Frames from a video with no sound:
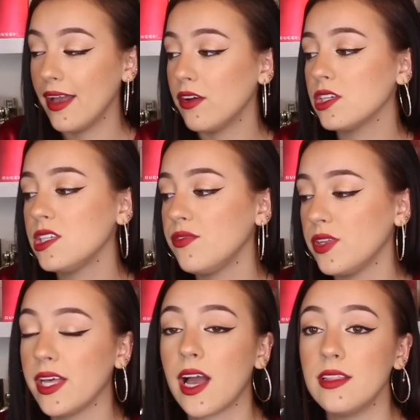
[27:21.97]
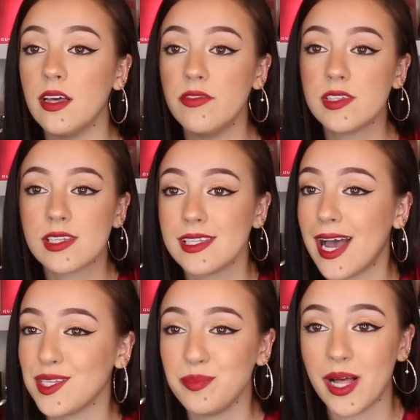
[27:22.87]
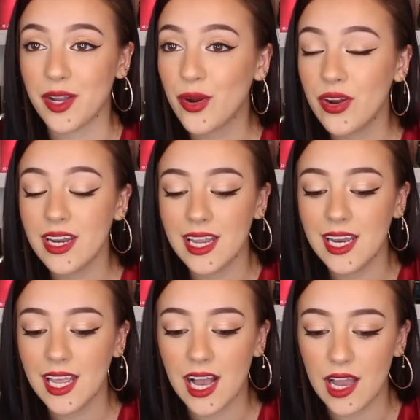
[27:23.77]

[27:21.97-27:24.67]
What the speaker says: I honestly feel like I love this because it has black currant in it.